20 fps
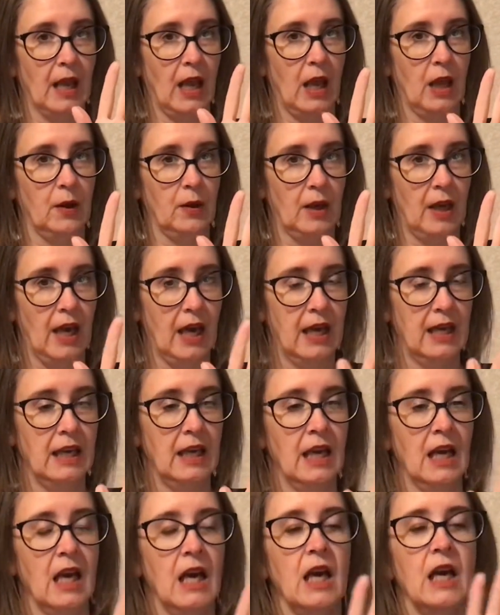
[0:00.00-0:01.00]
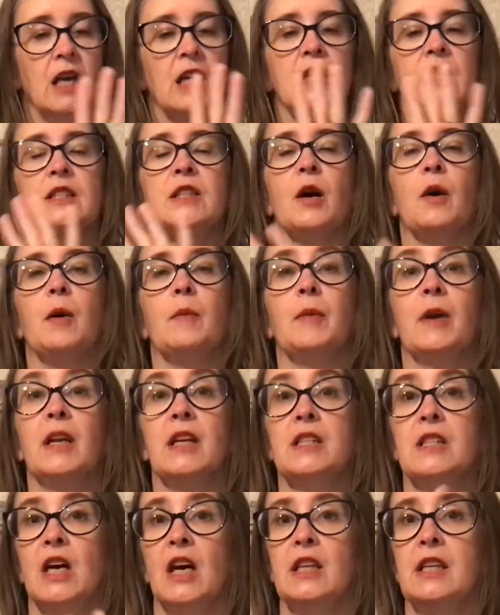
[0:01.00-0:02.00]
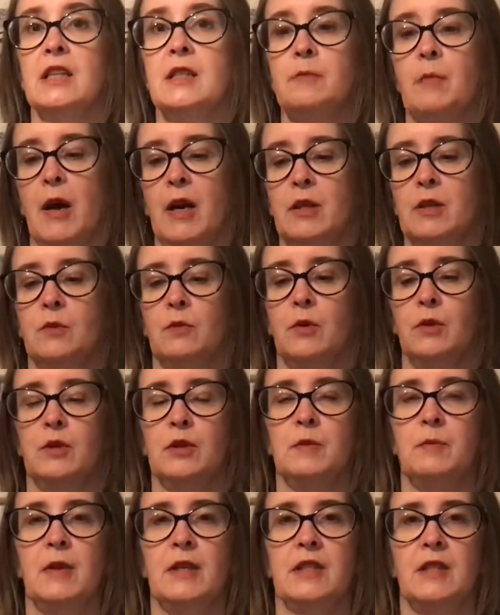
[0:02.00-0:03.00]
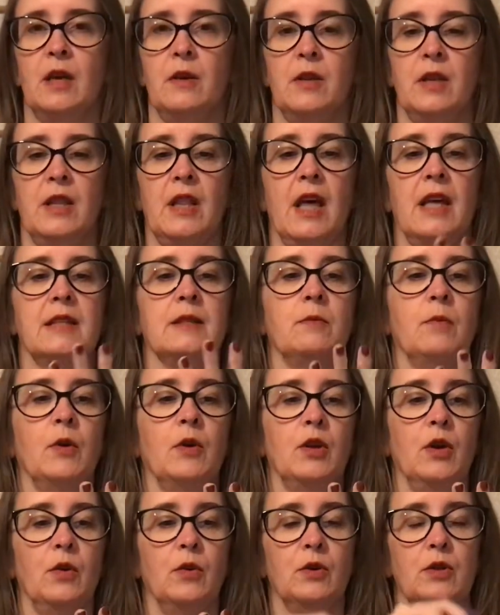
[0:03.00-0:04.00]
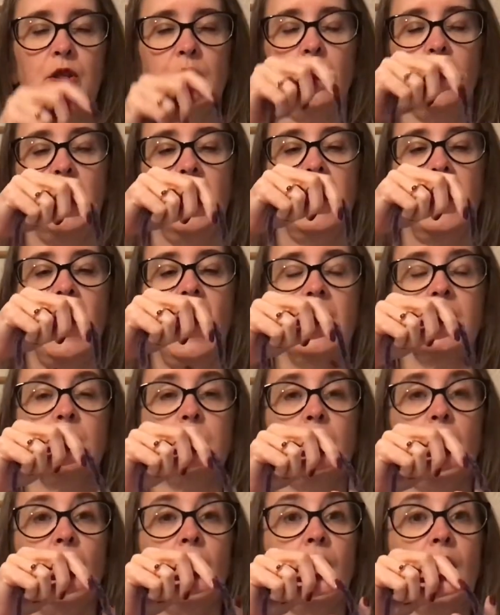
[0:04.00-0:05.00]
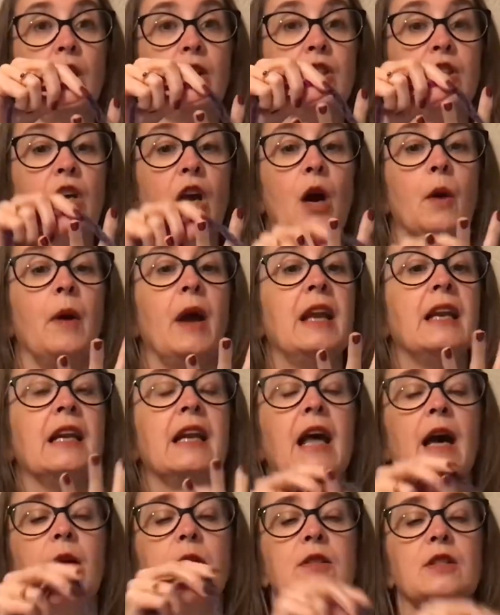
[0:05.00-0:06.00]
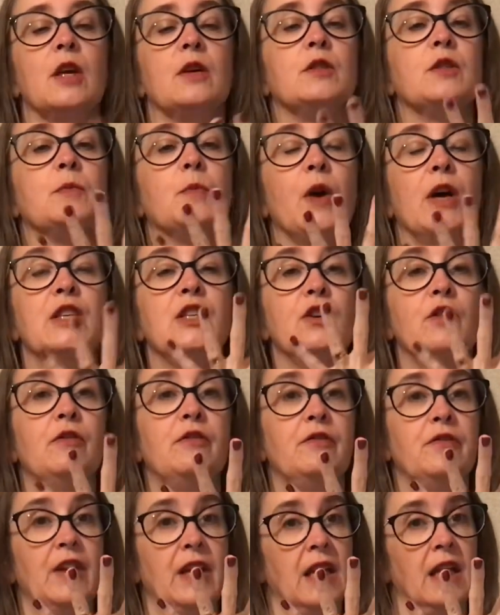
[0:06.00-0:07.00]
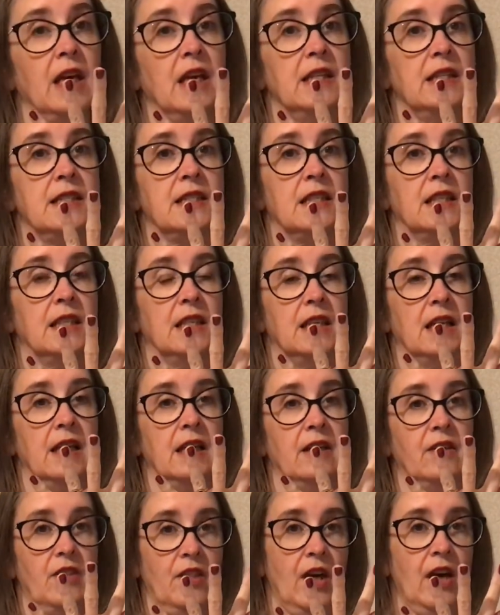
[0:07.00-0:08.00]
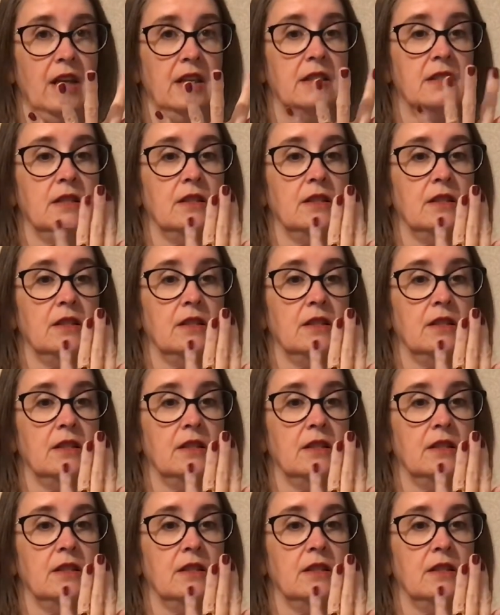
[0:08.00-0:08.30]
Okay, so I'm going to turn this back towards me so that that's what you're doing, and we are going to go in and out. So spread your fingers like that.